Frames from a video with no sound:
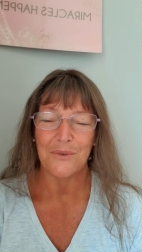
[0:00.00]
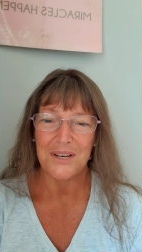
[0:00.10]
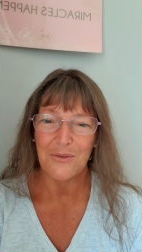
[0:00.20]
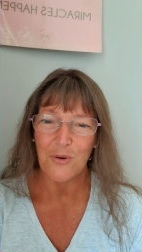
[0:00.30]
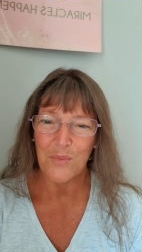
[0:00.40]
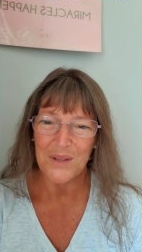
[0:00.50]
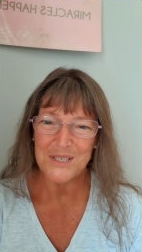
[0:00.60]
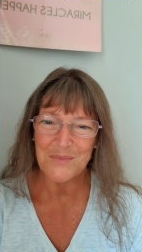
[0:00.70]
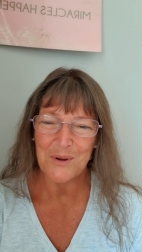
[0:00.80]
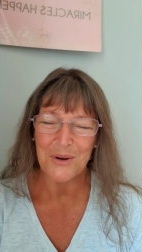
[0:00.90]
We need to walk by
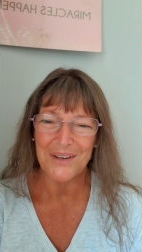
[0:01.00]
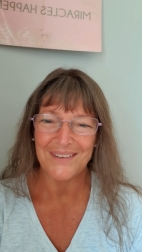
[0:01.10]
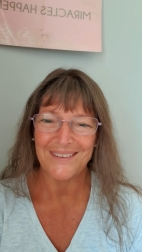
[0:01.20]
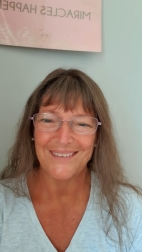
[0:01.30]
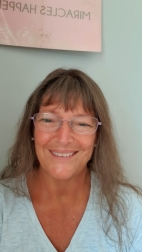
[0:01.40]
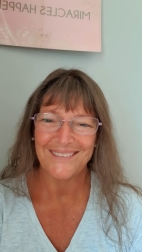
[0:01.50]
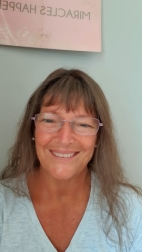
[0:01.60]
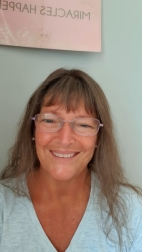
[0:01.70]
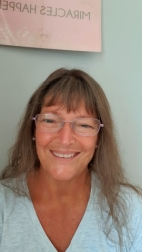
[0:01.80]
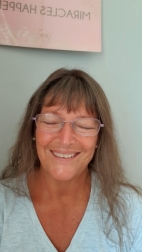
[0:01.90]
the Spirit.
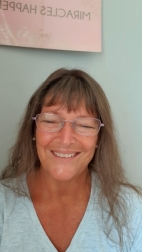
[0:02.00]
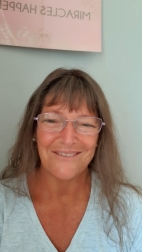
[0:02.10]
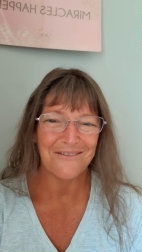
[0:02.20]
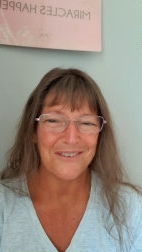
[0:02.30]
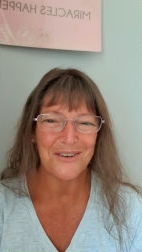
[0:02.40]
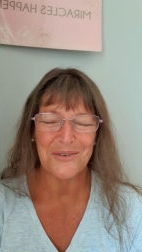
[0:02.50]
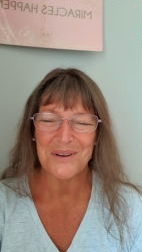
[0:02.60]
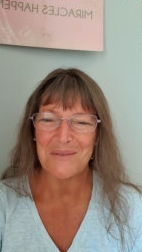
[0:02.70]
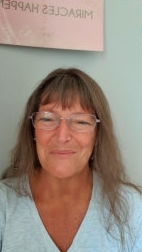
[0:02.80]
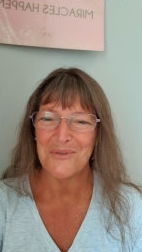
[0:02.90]

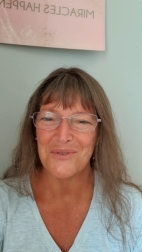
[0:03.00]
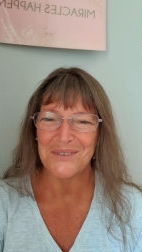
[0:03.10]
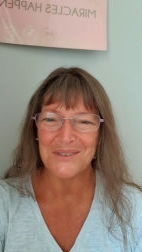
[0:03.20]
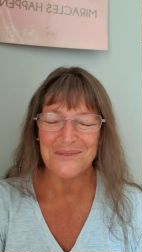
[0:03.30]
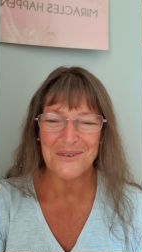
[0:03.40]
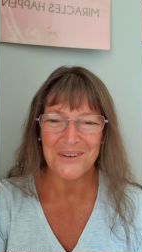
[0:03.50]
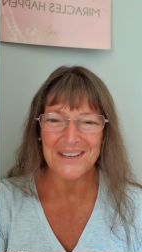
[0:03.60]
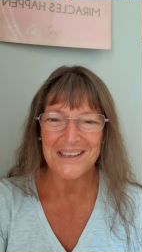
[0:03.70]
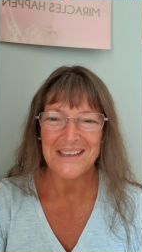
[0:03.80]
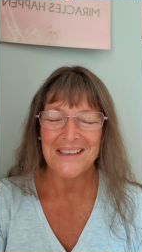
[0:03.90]
Very important to walk,
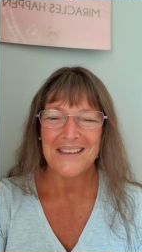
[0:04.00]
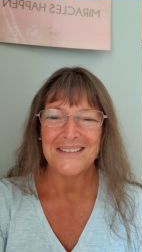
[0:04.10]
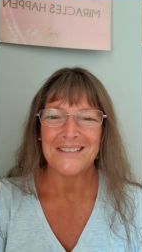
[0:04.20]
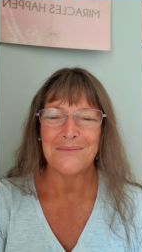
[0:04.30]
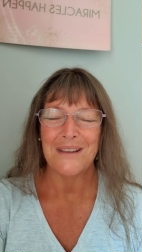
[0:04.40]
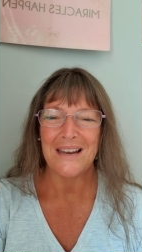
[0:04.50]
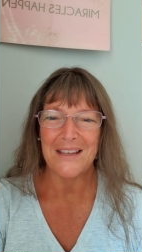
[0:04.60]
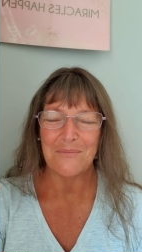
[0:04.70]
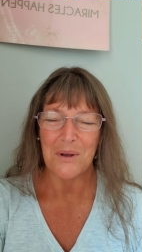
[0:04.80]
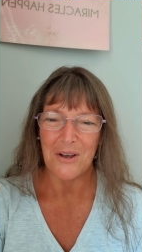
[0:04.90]
to be
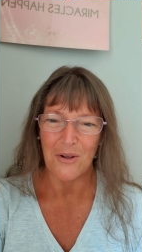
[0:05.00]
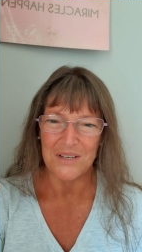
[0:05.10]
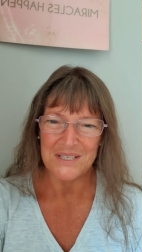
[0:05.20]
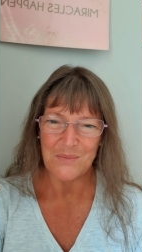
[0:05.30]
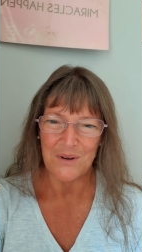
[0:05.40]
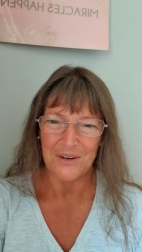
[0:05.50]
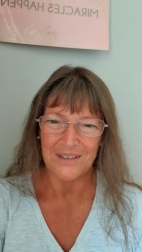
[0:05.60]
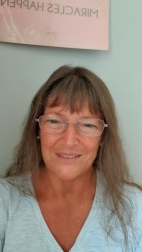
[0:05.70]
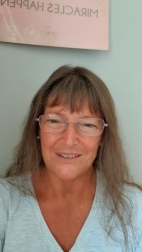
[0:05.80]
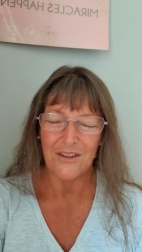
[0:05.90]
led by Holy
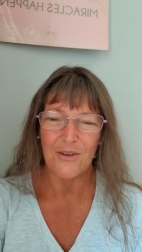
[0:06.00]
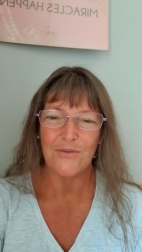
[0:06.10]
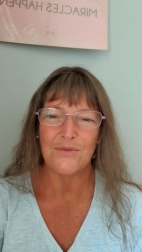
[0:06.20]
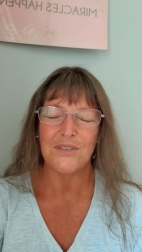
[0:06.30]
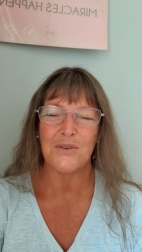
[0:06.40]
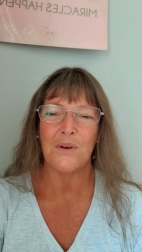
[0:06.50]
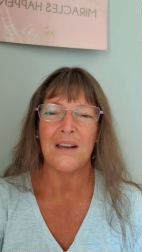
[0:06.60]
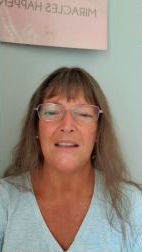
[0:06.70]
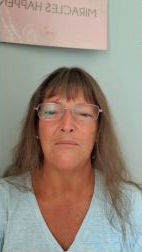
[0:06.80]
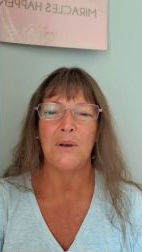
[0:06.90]
Spirit. Those who are
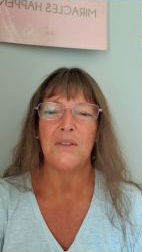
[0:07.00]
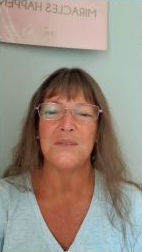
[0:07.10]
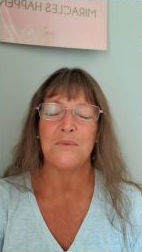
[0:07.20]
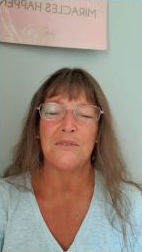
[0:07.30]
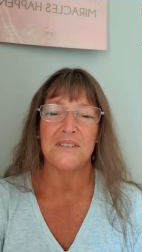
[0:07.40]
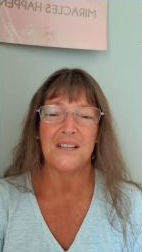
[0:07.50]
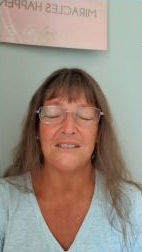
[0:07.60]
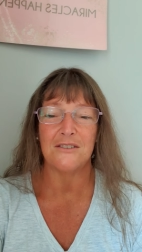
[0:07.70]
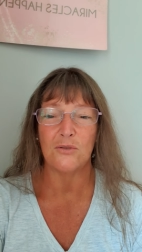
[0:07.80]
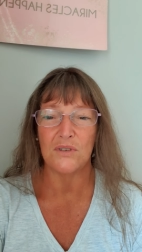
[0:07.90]
led by the Spirit are
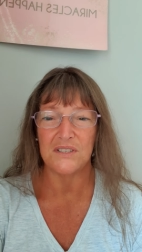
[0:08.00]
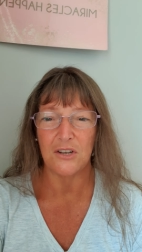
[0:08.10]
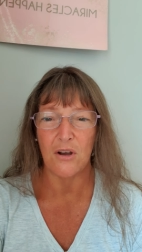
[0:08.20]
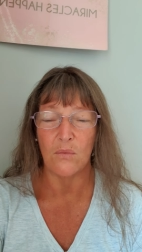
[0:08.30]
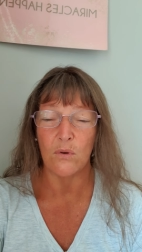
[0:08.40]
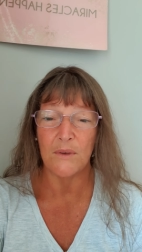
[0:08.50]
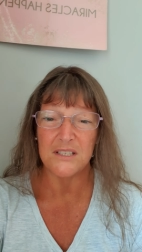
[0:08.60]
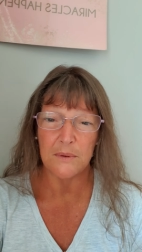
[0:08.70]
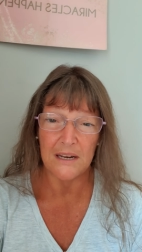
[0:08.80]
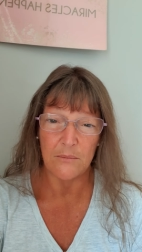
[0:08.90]
sons and daughters of God. We're
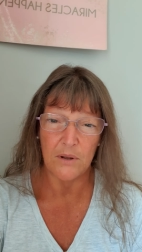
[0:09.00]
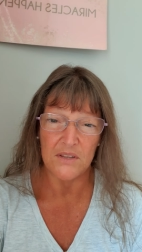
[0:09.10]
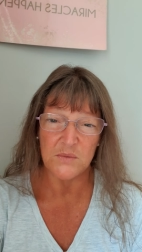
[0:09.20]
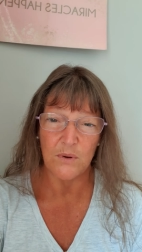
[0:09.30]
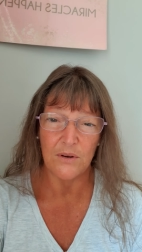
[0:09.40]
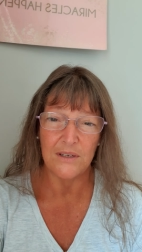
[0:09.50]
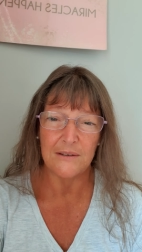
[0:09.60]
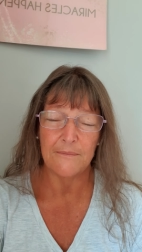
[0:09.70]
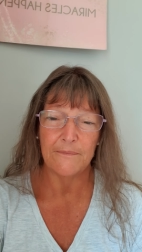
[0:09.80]
meant to be led by the Spirit.